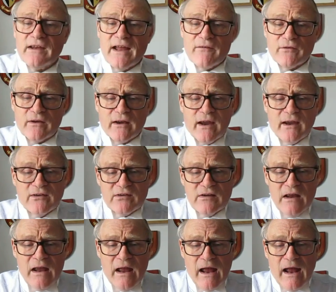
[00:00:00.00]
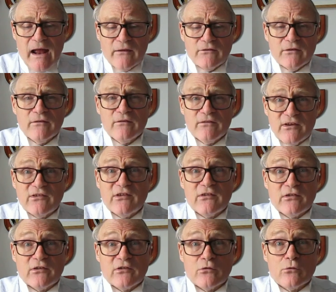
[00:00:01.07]
navigate, and this
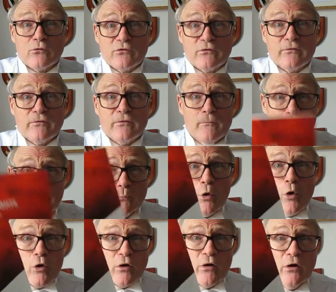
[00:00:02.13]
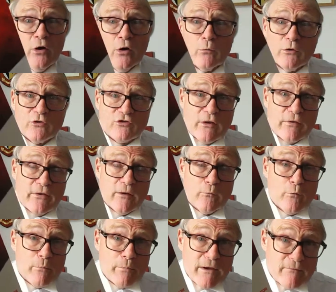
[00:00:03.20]
is the sort of book which I
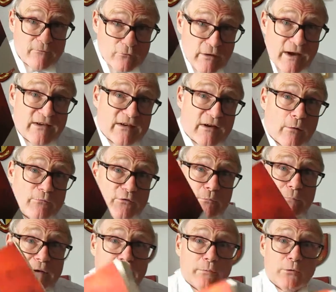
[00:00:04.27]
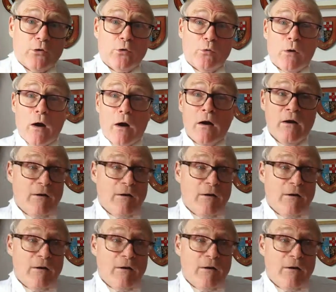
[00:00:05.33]
think will be of great help to people who are